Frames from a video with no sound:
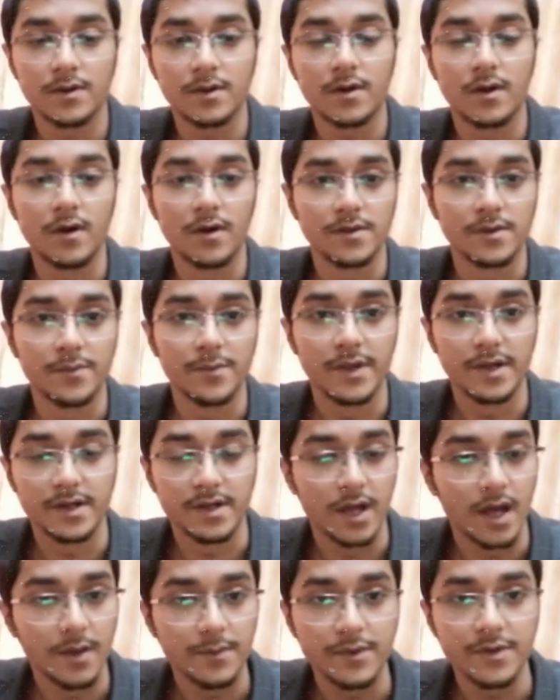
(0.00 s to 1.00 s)
cause a big
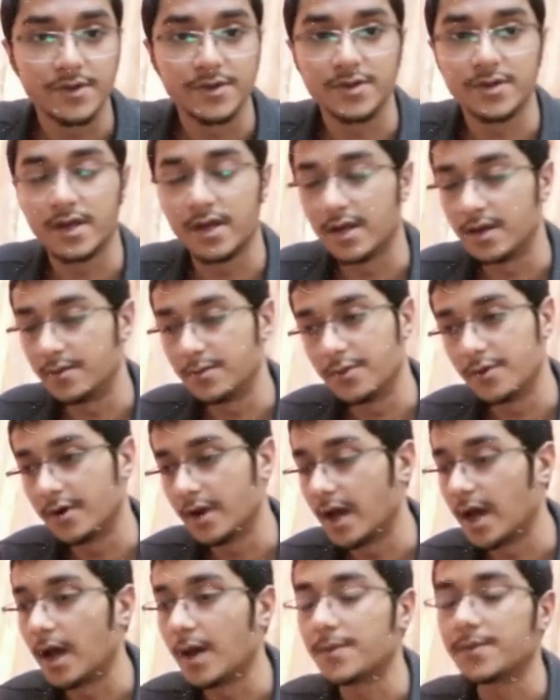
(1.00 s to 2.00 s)
damage and
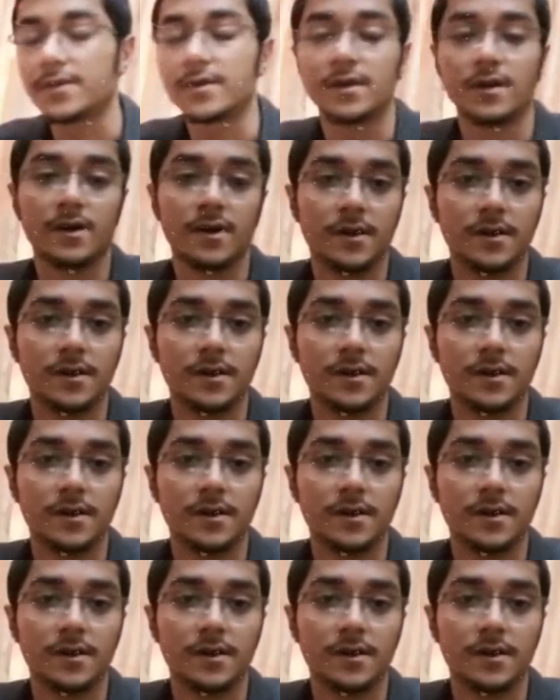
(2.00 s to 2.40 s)
perhaps